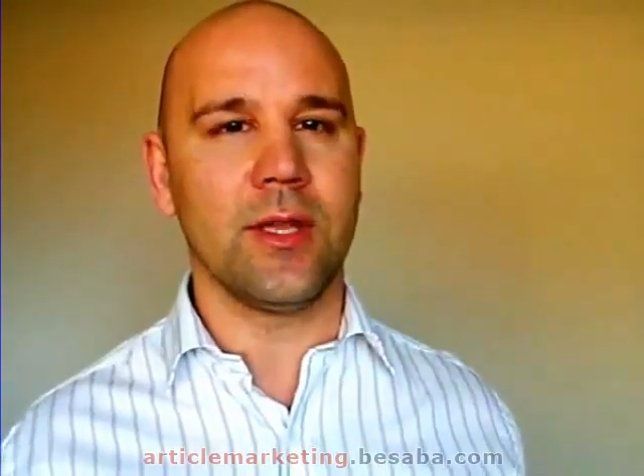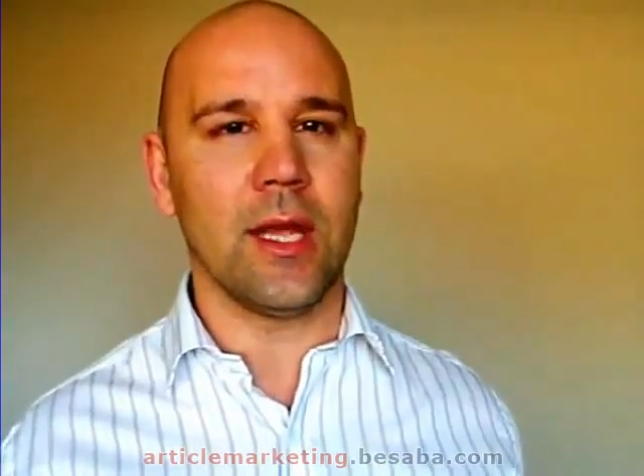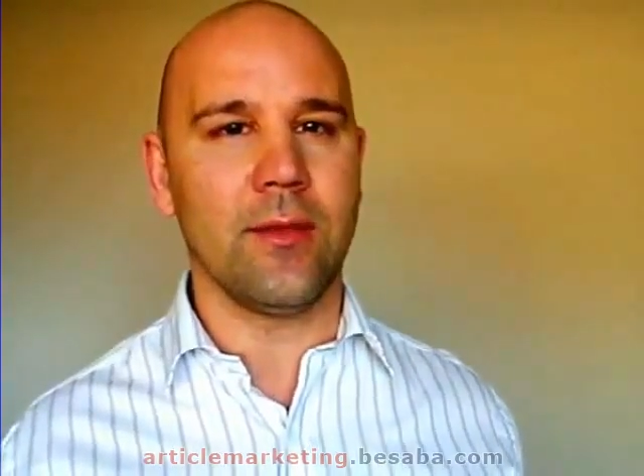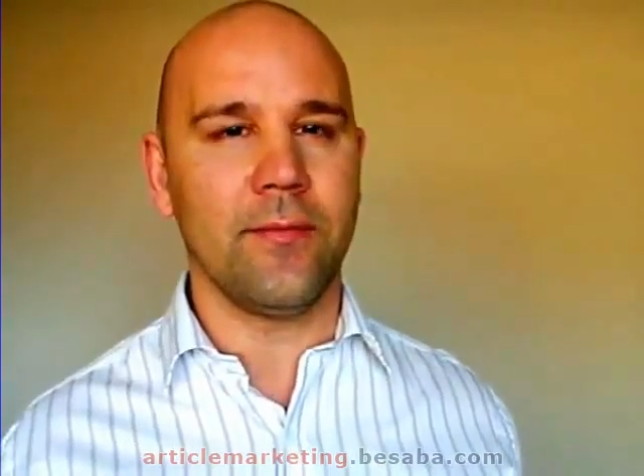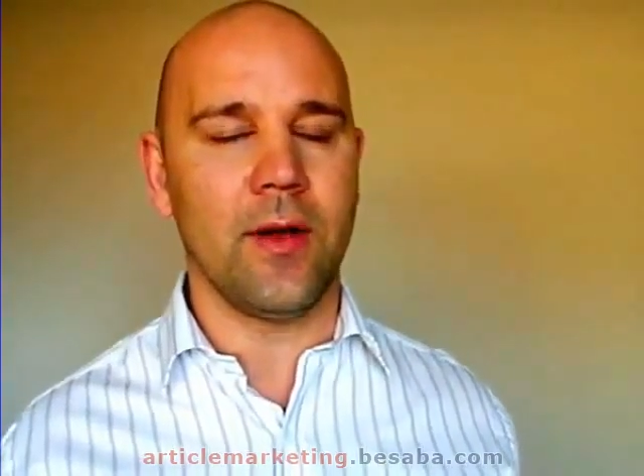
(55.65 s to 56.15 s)

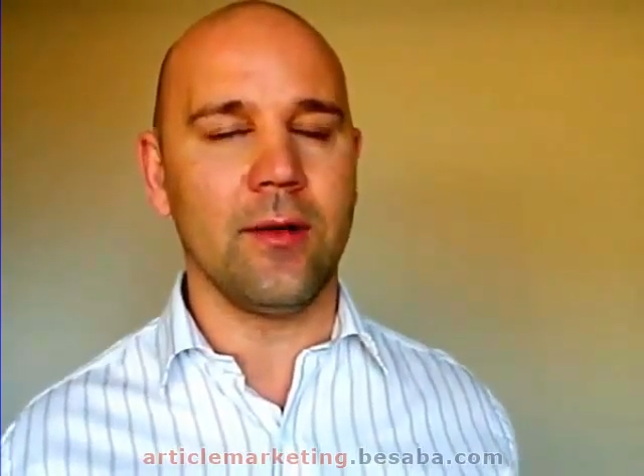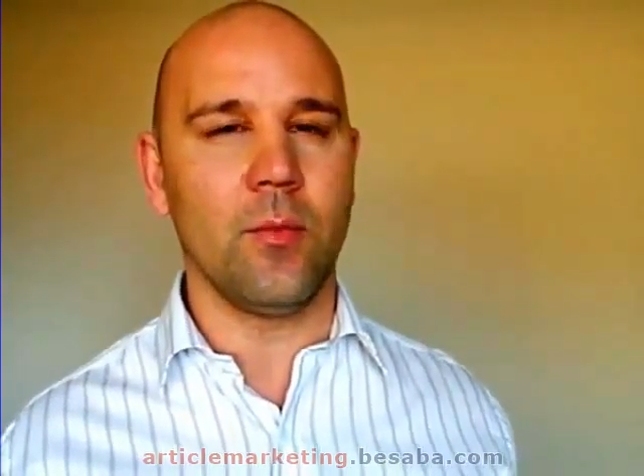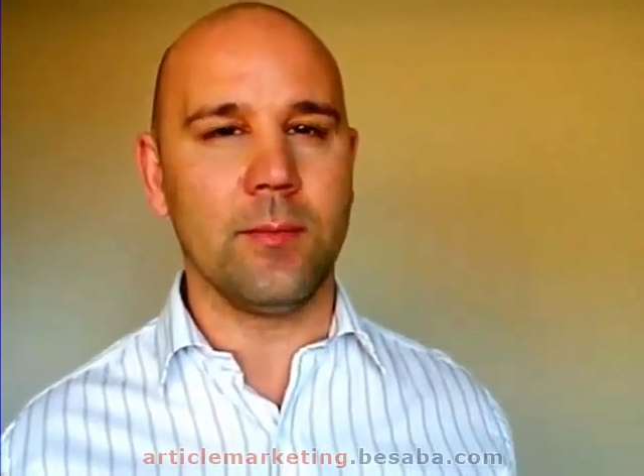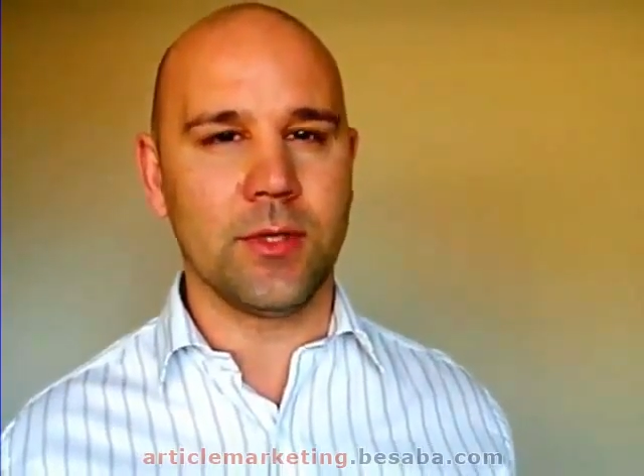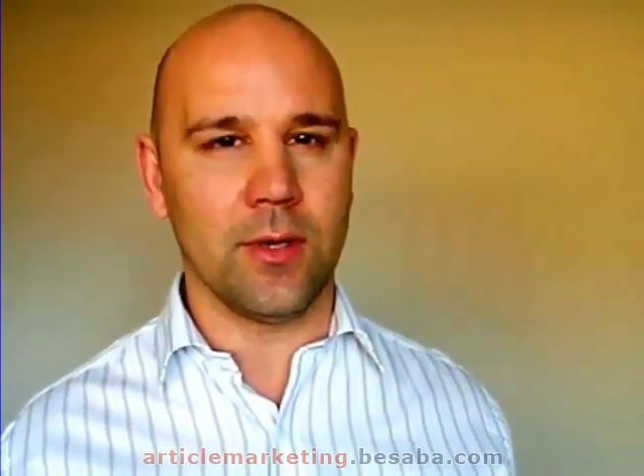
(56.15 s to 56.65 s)
the other five
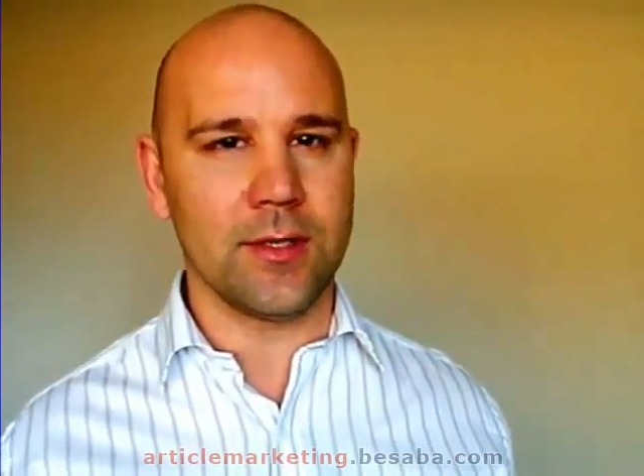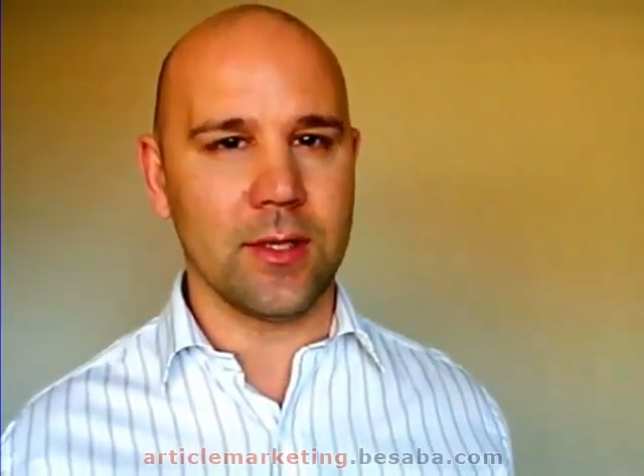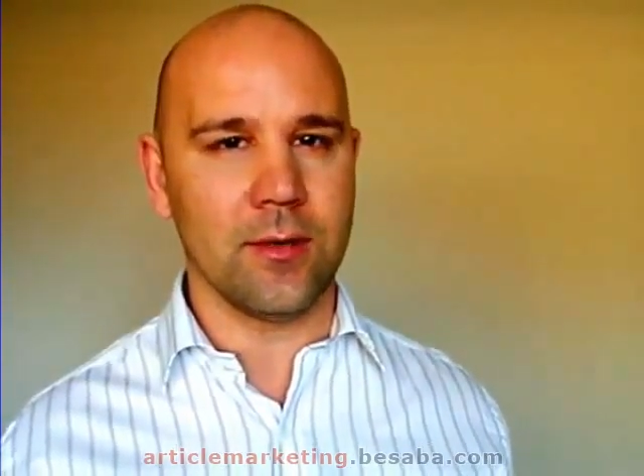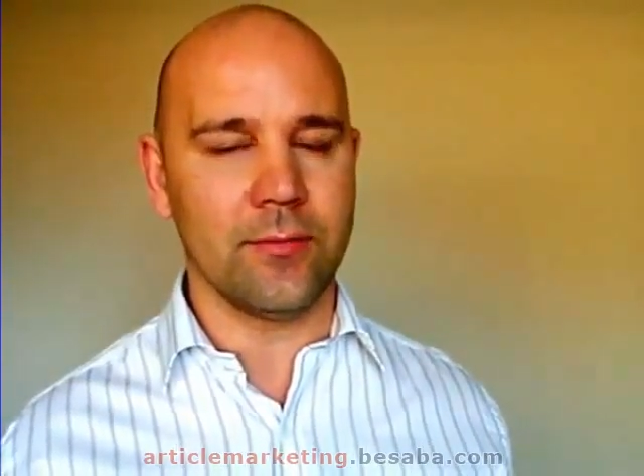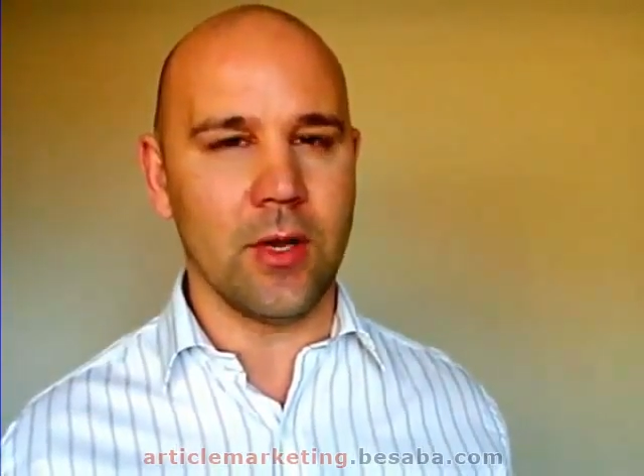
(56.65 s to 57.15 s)

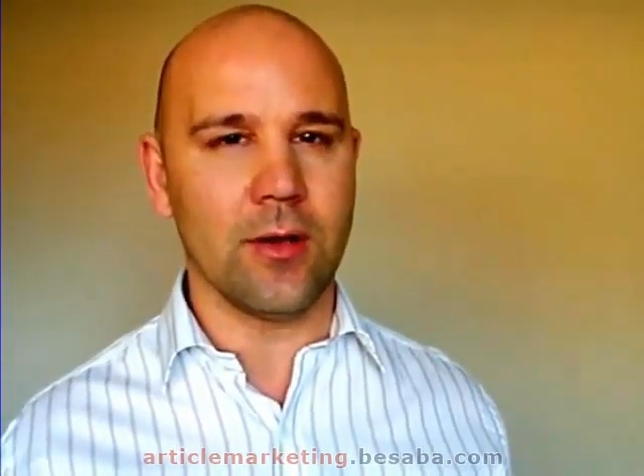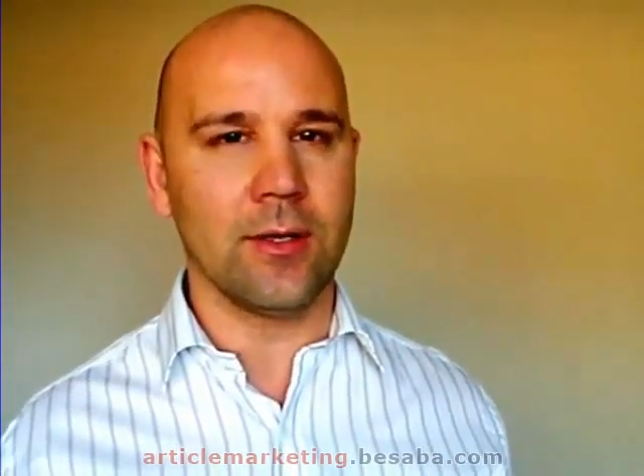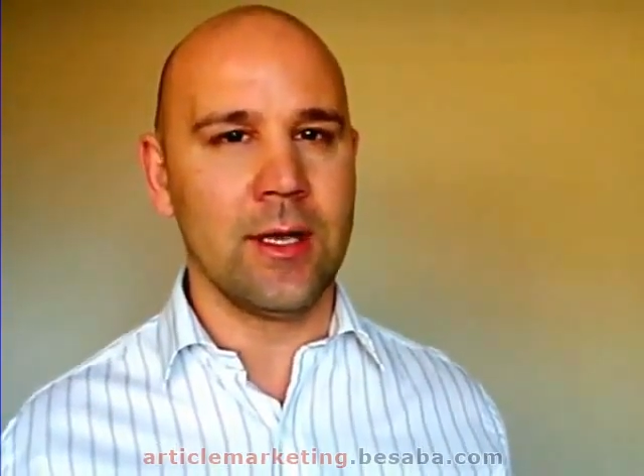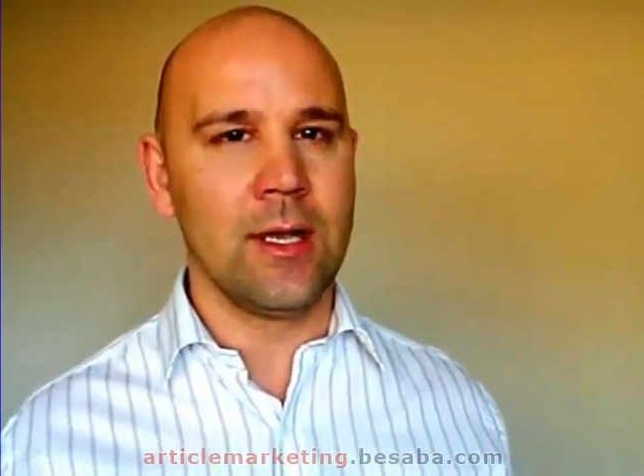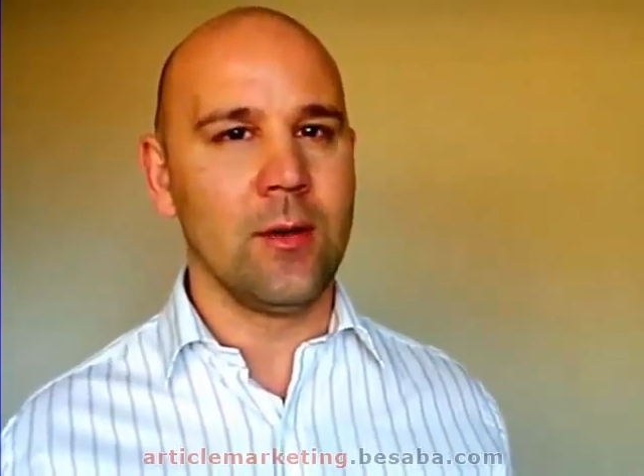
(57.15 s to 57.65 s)
websites that I've got.